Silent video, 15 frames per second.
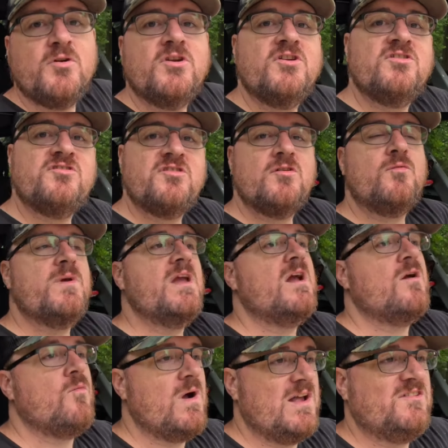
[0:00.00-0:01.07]
sure we are
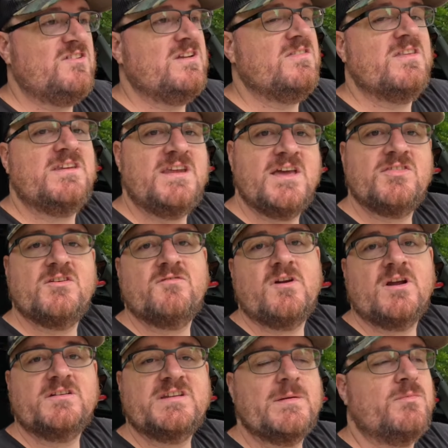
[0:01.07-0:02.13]
watching the death of
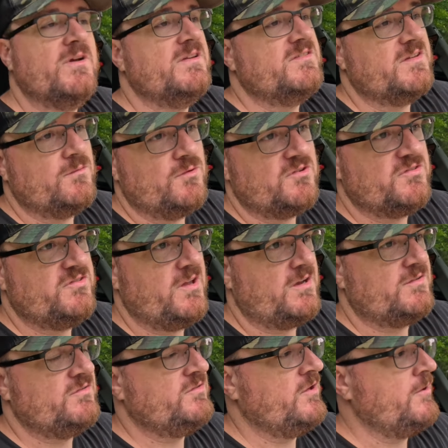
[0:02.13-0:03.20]
Archetype Racing, which
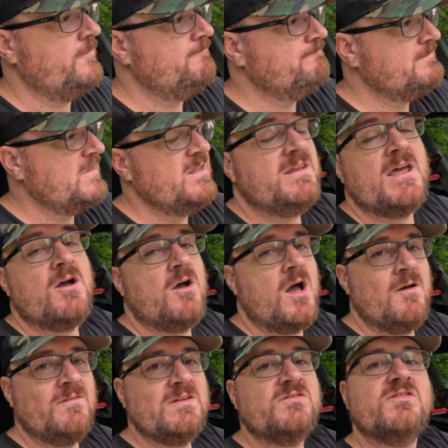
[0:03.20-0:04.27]
sucks. So now
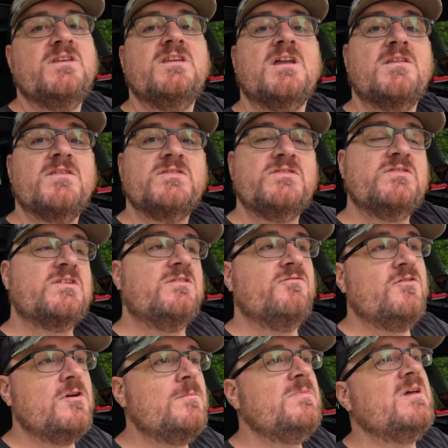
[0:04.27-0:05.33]
obviously none of this is
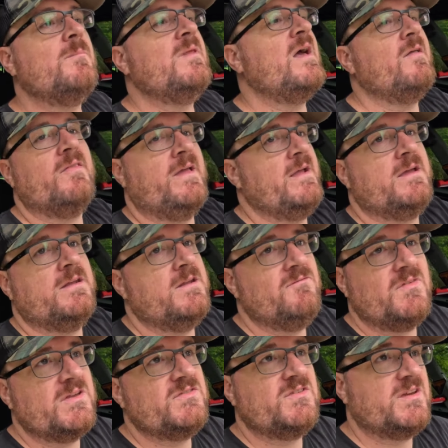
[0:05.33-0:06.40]
confirmed. I'm not like an
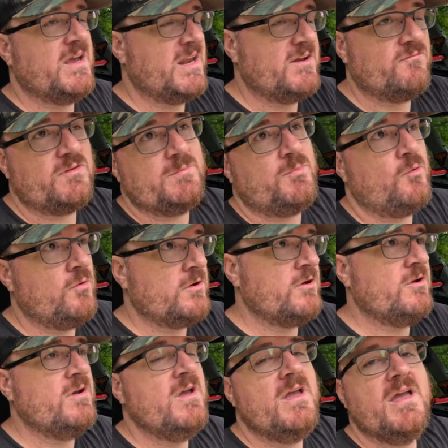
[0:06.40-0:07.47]
investigative
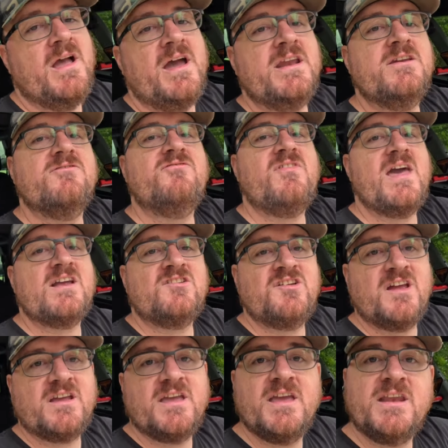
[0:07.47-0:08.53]
reporter. I didn't fact
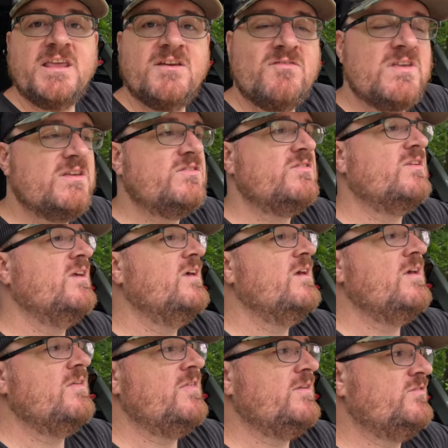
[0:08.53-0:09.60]
check any of this.
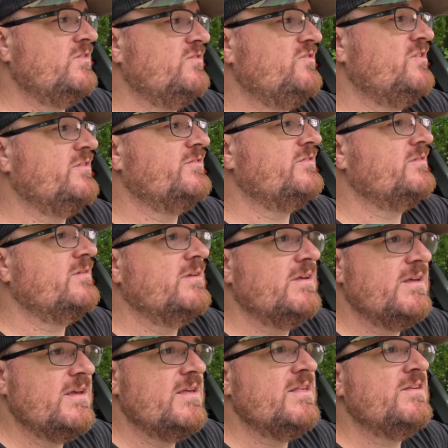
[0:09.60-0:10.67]
This
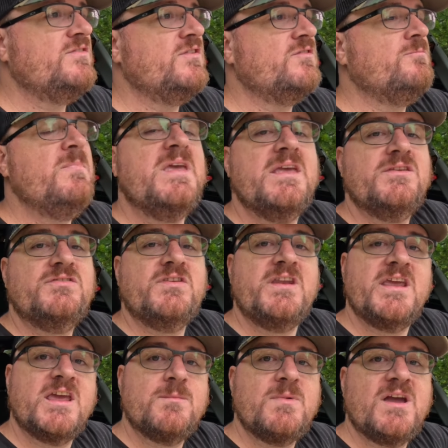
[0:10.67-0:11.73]
is me
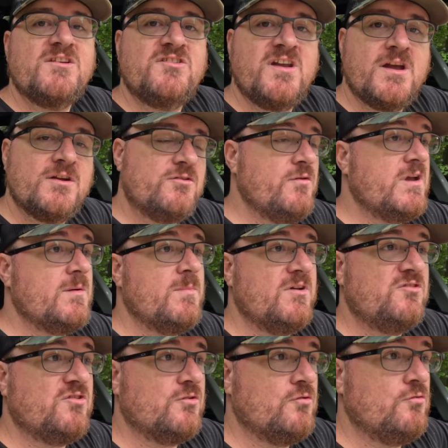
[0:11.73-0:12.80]
sitting in my chair doing a
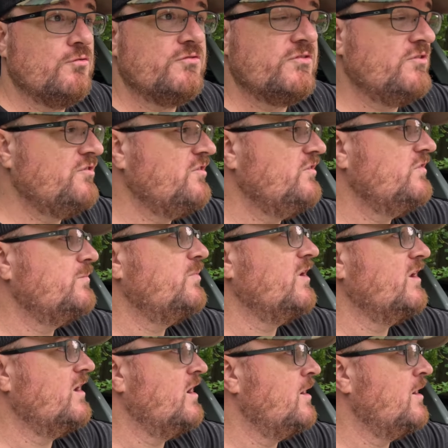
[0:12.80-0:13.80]
bunch of Google searches, but